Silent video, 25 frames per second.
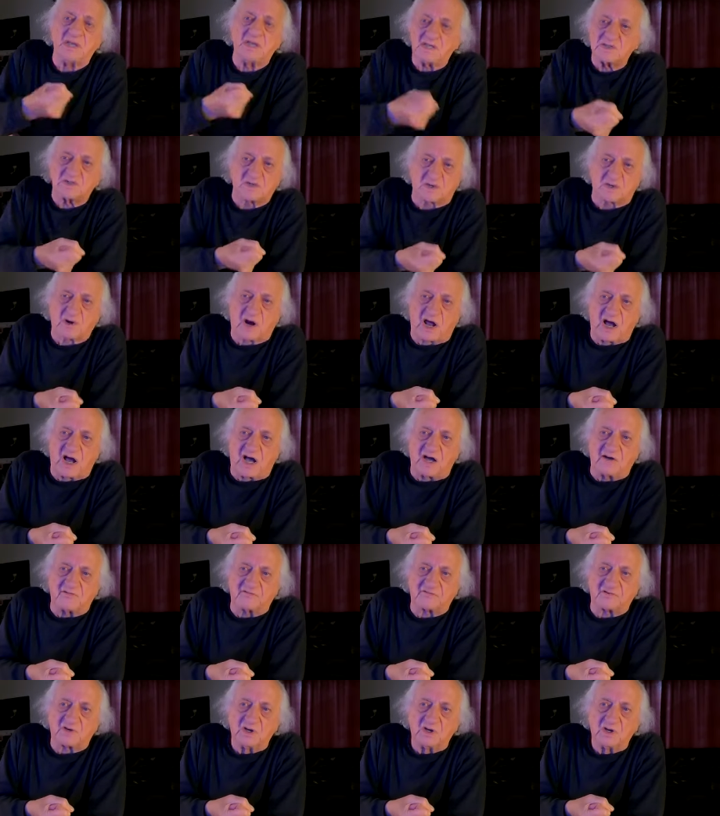
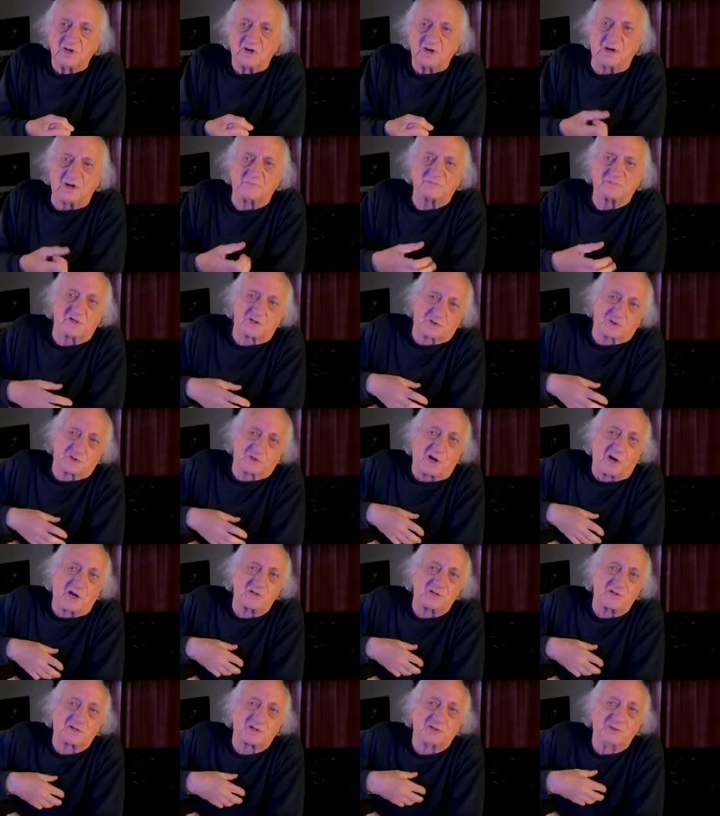craft i'm just trying
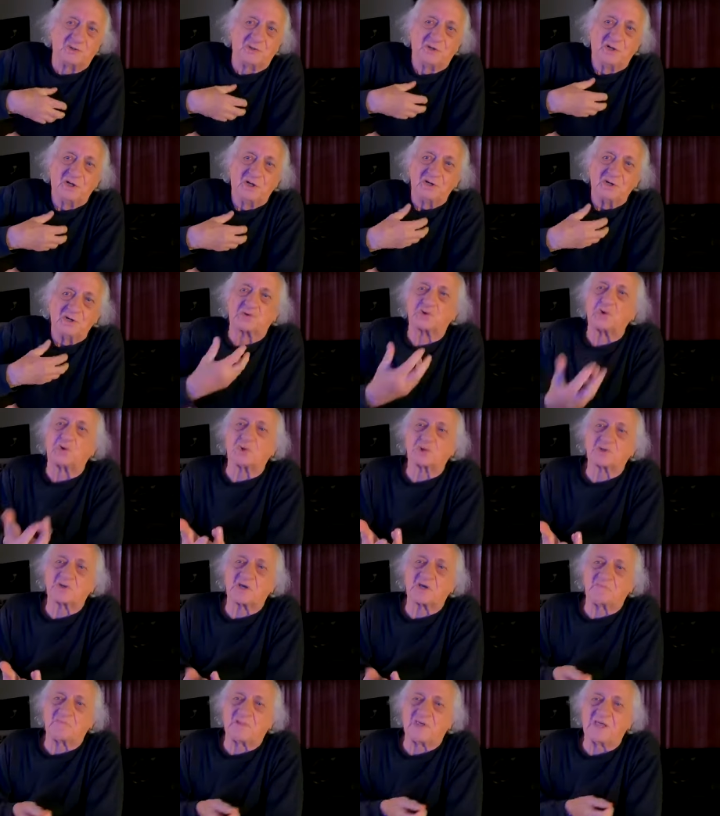to draw
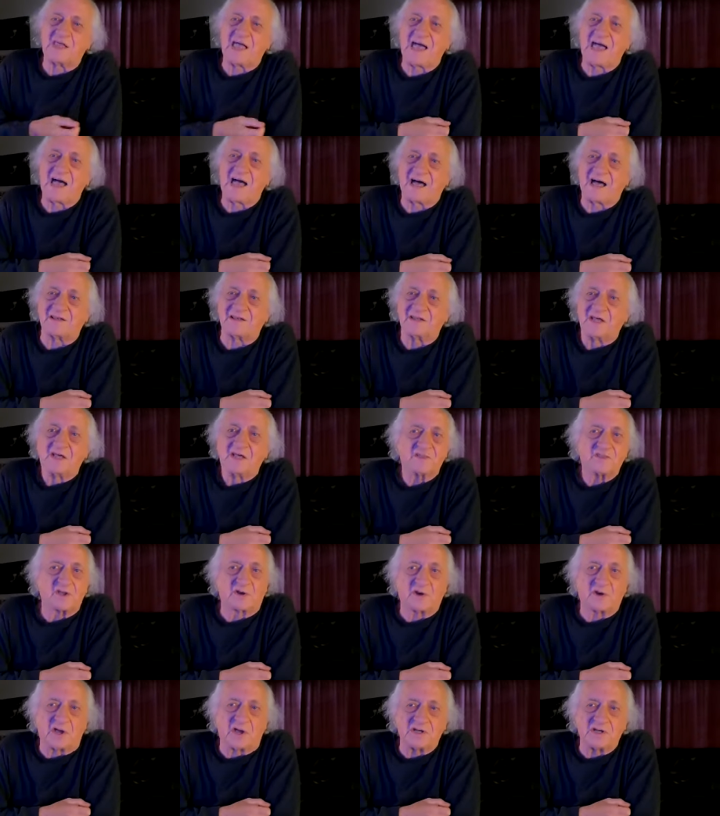something out that
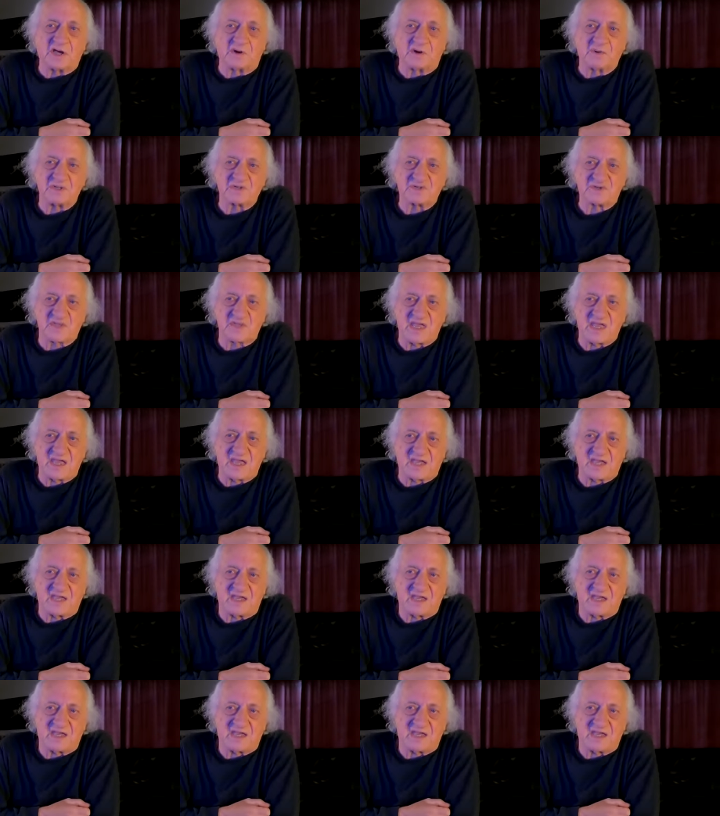i know is there